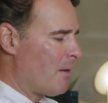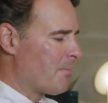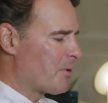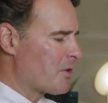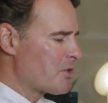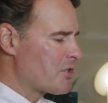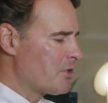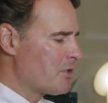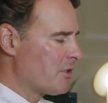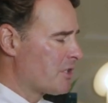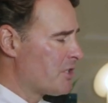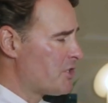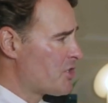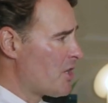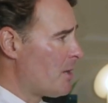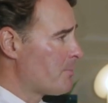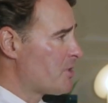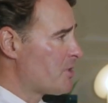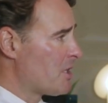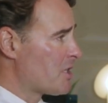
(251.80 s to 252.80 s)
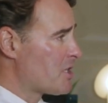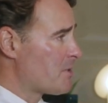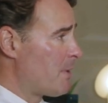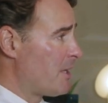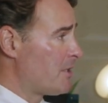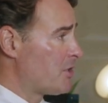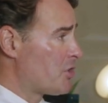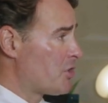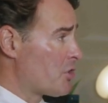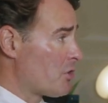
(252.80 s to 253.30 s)
personal consumption
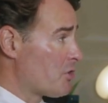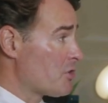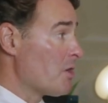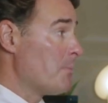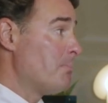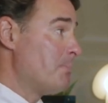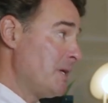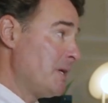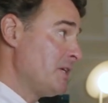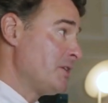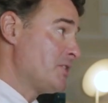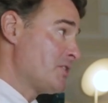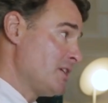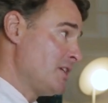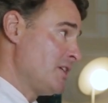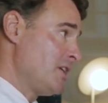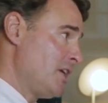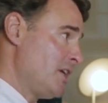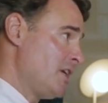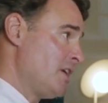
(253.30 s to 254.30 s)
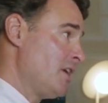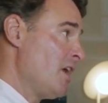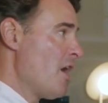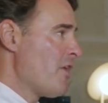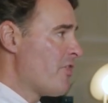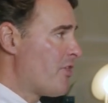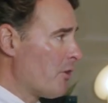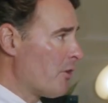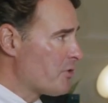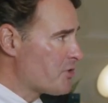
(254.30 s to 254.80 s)
expenditures, PCE,
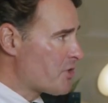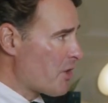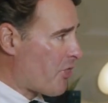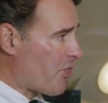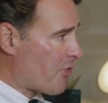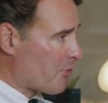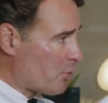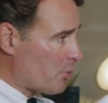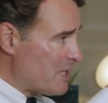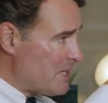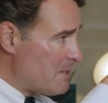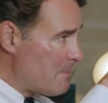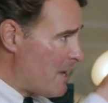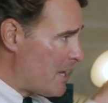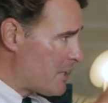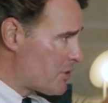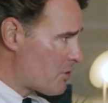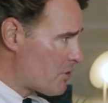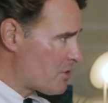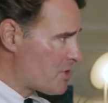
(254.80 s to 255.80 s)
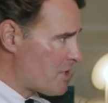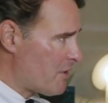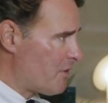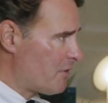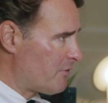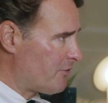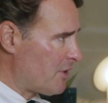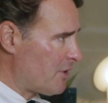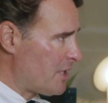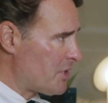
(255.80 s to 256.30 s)
those 3 measures of
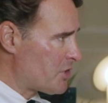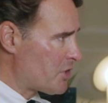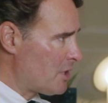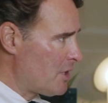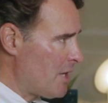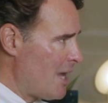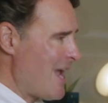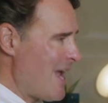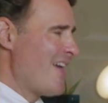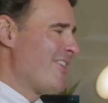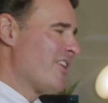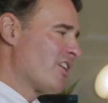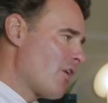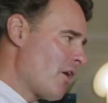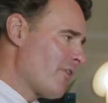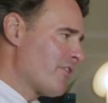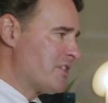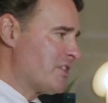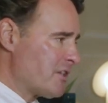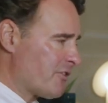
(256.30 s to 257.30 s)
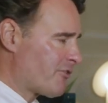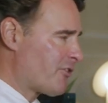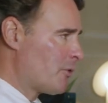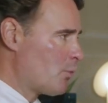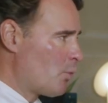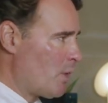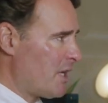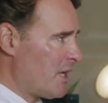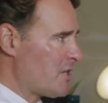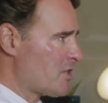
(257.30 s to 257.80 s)
inflation, and then all the
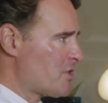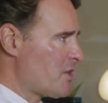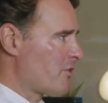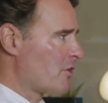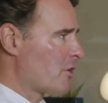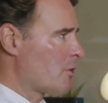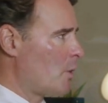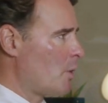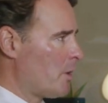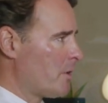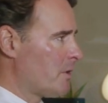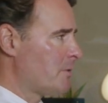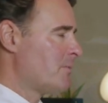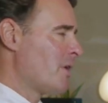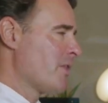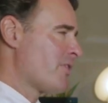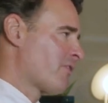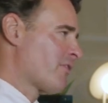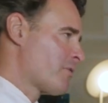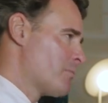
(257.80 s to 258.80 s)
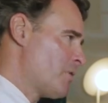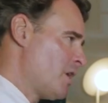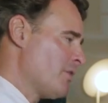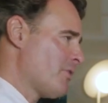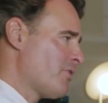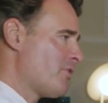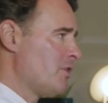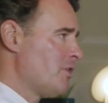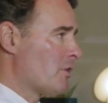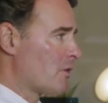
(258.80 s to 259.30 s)
different ways that they're quoted month over
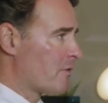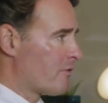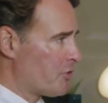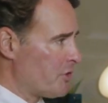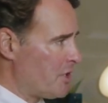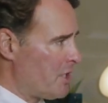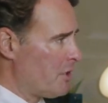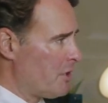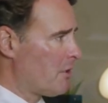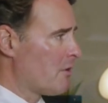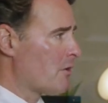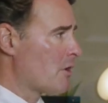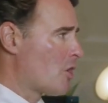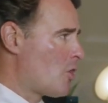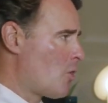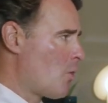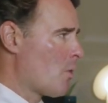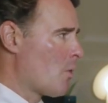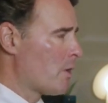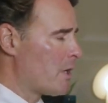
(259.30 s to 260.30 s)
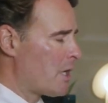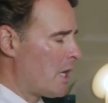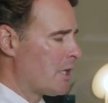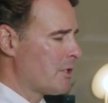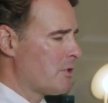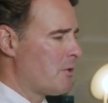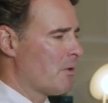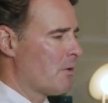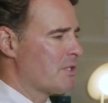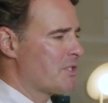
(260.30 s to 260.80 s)
month, year over year, core,
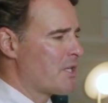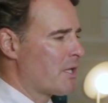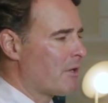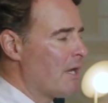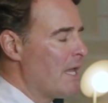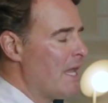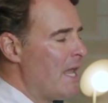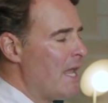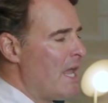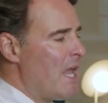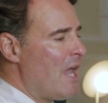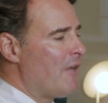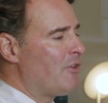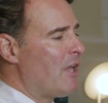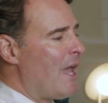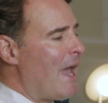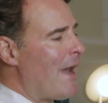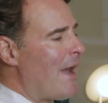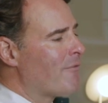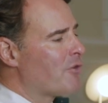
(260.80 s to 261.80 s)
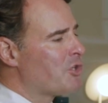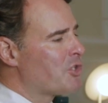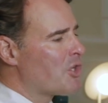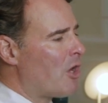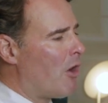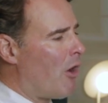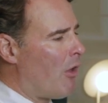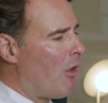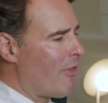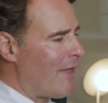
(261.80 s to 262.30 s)
non-core, et cetera. If you average
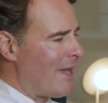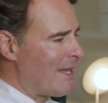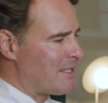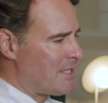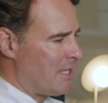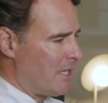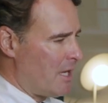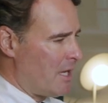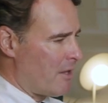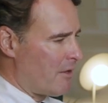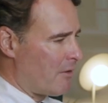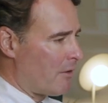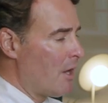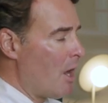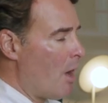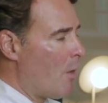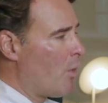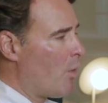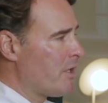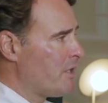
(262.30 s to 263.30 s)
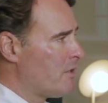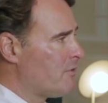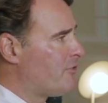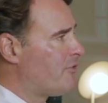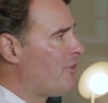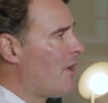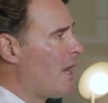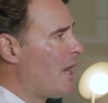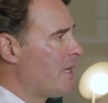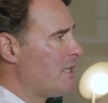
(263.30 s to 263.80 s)
all that together, what you'd
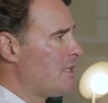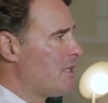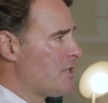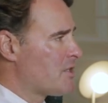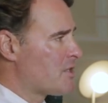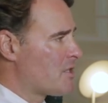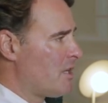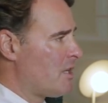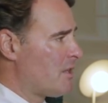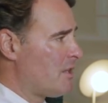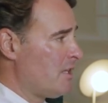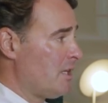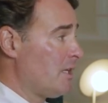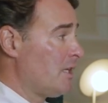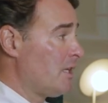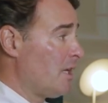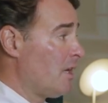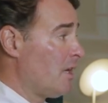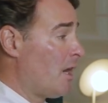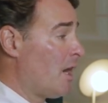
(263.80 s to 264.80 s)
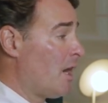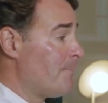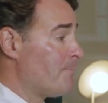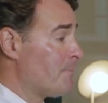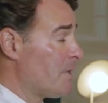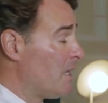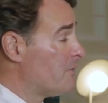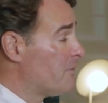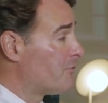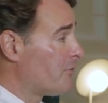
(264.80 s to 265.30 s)
find is that the
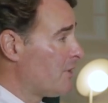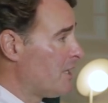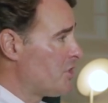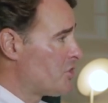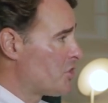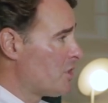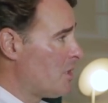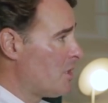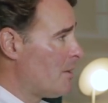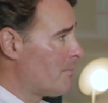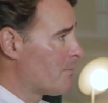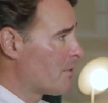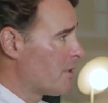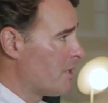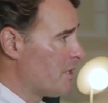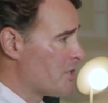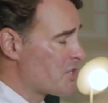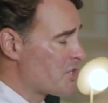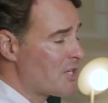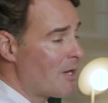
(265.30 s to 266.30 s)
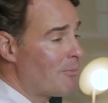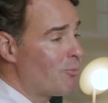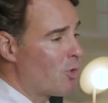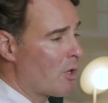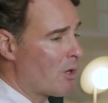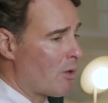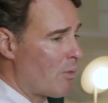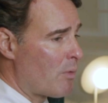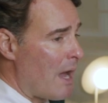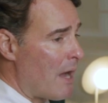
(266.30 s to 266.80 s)
inflation number is
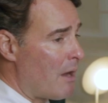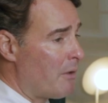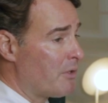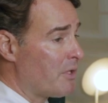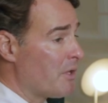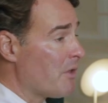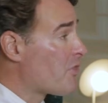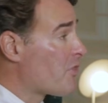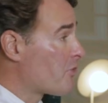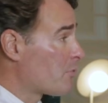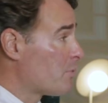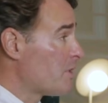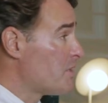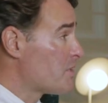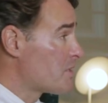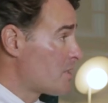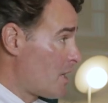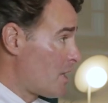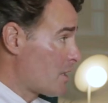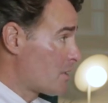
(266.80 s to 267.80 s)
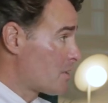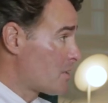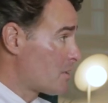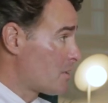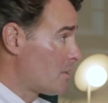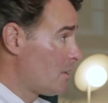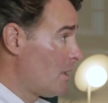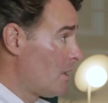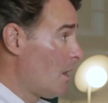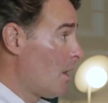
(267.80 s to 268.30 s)
somewhere around 3.6.
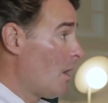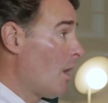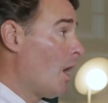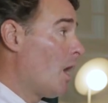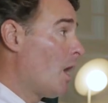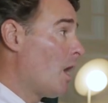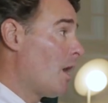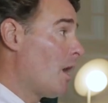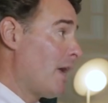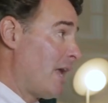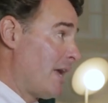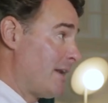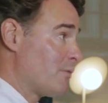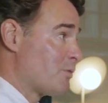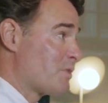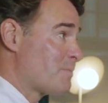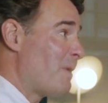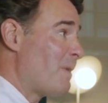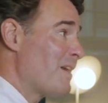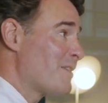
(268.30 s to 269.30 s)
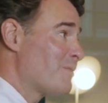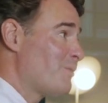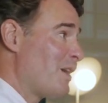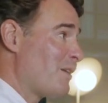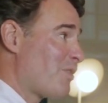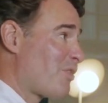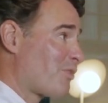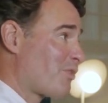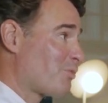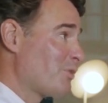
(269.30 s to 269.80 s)
And it was, by the
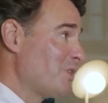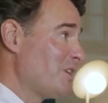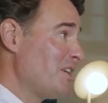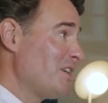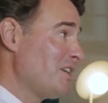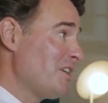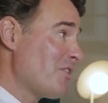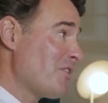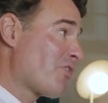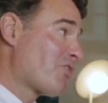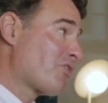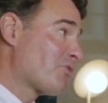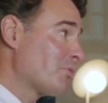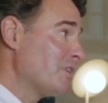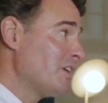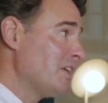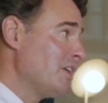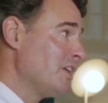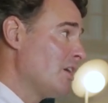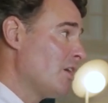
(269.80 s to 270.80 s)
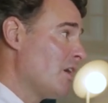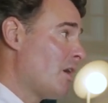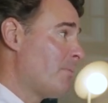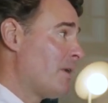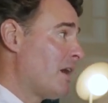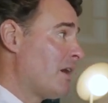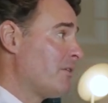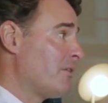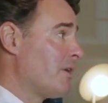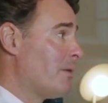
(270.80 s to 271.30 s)
way, 3.3
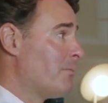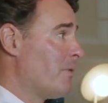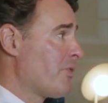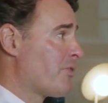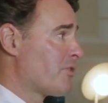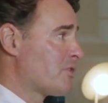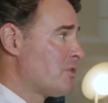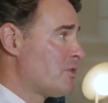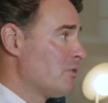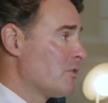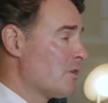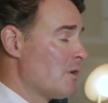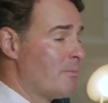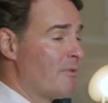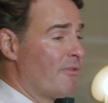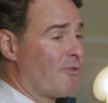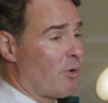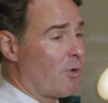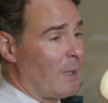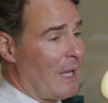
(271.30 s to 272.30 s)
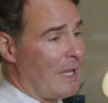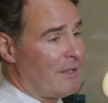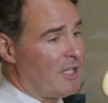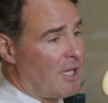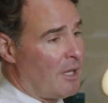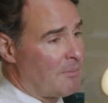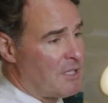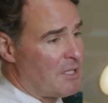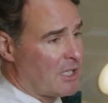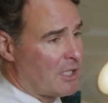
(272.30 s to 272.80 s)
about a month or two ago before we had the
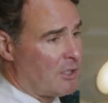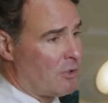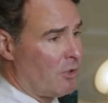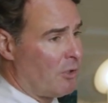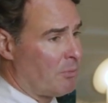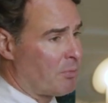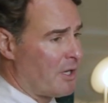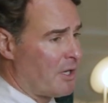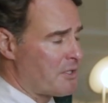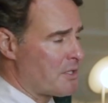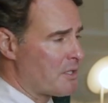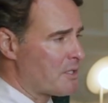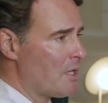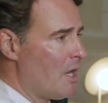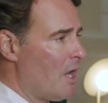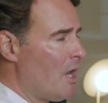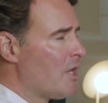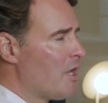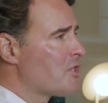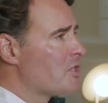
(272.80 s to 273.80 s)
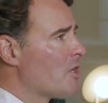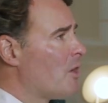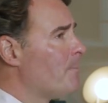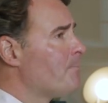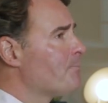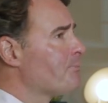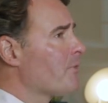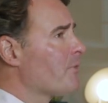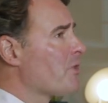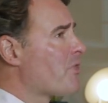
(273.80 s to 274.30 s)
uptick in oil prices. So
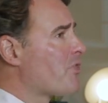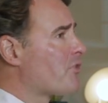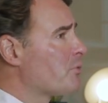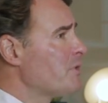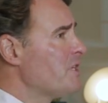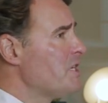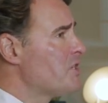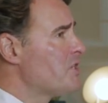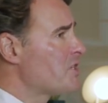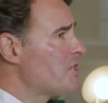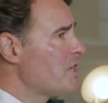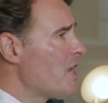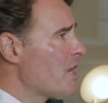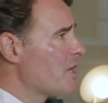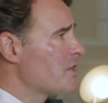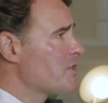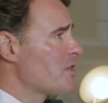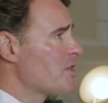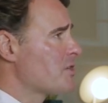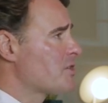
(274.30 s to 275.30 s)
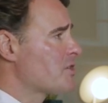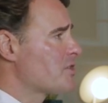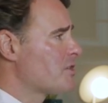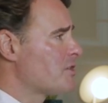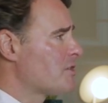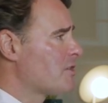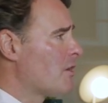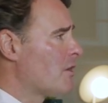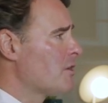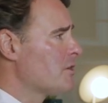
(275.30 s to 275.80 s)
3.6
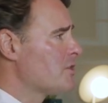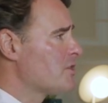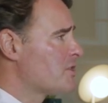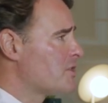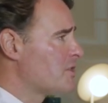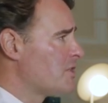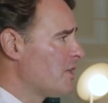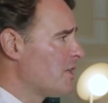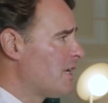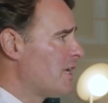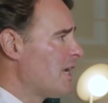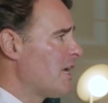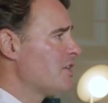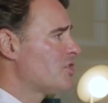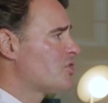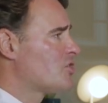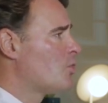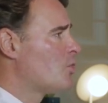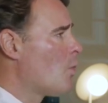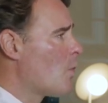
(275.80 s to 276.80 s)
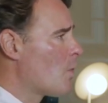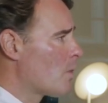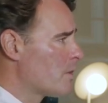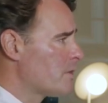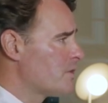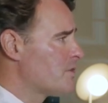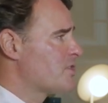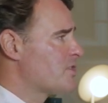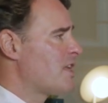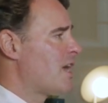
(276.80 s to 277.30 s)
starts to get
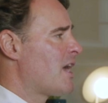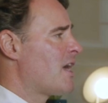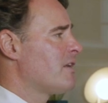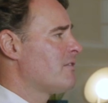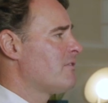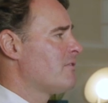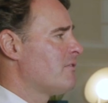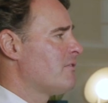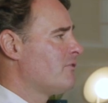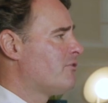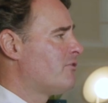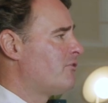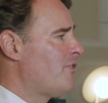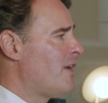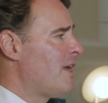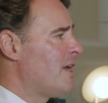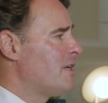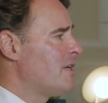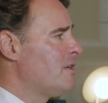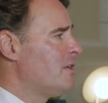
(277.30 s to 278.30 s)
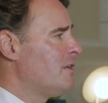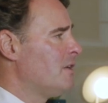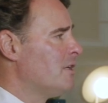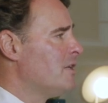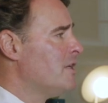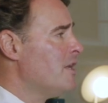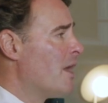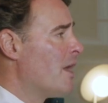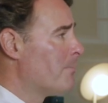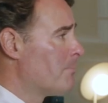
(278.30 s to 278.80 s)
towards that Fed
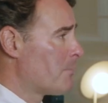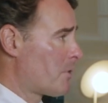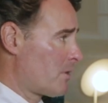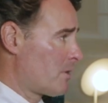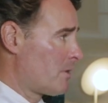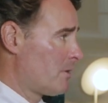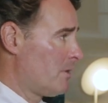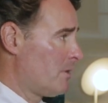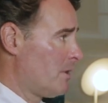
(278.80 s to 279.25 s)
number,